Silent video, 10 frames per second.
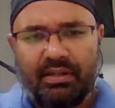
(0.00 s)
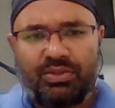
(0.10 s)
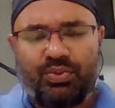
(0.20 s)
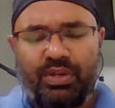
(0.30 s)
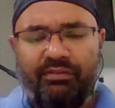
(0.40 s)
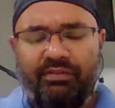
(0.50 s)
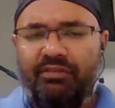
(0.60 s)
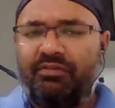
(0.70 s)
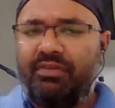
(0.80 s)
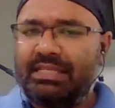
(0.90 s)
So even
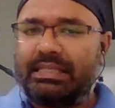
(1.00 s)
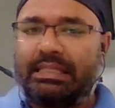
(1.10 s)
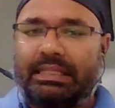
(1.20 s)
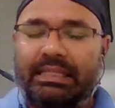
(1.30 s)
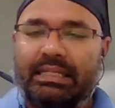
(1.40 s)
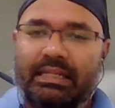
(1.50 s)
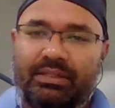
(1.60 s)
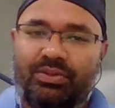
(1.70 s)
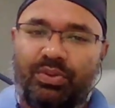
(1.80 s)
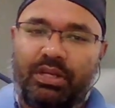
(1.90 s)
if it's
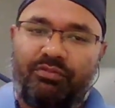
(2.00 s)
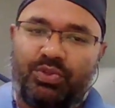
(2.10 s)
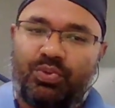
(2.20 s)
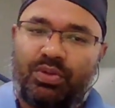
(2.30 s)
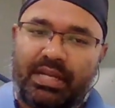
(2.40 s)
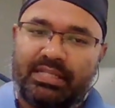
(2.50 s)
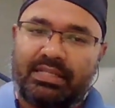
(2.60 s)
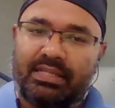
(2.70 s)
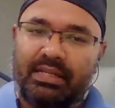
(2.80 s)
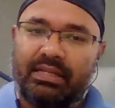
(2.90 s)
3D
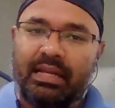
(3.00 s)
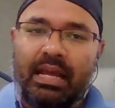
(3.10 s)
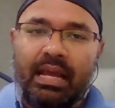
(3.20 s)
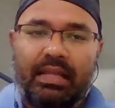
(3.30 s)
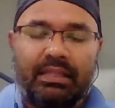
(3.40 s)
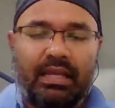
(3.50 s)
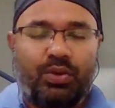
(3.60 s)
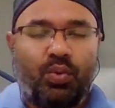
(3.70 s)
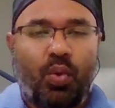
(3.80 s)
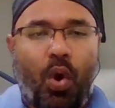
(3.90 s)
visualization, there are
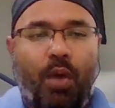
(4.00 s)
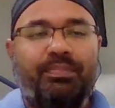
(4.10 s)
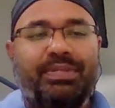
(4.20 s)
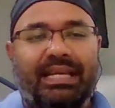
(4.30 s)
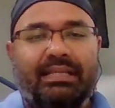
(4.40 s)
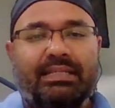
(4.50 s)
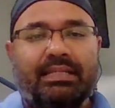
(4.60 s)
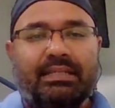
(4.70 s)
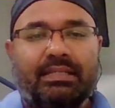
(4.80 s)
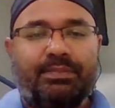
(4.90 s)
no objects,
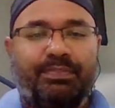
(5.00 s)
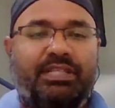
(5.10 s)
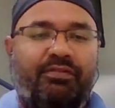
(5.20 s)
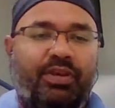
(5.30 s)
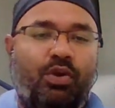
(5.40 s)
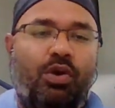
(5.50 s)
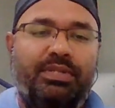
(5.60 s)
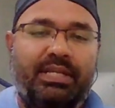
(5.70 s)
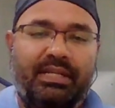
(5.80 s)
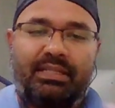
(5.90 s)
specific
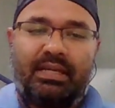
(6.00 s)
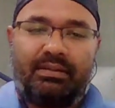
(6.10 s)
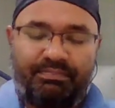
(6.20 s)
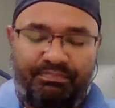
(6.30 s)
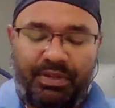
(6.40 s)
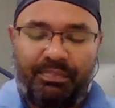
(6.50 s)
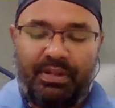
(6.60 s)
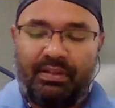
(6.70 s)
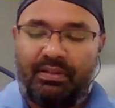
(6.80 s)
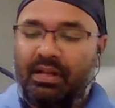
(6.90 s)
objects that
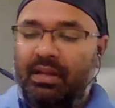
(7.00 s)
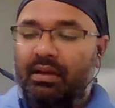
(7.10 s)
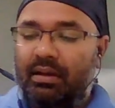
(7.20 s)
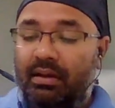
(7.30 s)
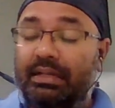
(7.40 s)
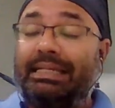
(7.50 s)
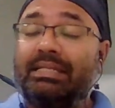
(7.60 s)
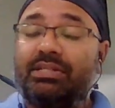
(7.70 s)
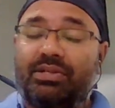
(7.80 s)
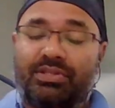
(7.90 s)
people,
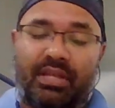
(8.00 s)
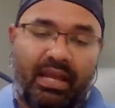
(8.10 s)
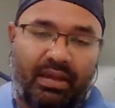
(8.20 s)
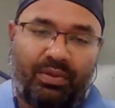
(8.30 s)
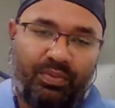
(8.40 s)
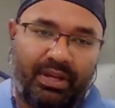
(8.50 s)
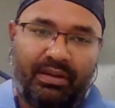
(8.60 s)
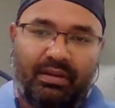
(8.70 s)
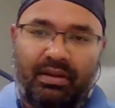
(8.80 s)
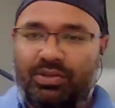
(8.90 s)
teachers have in
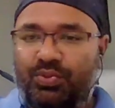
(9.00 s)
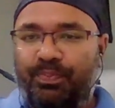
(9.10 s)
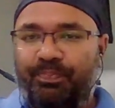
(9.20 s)
classroom.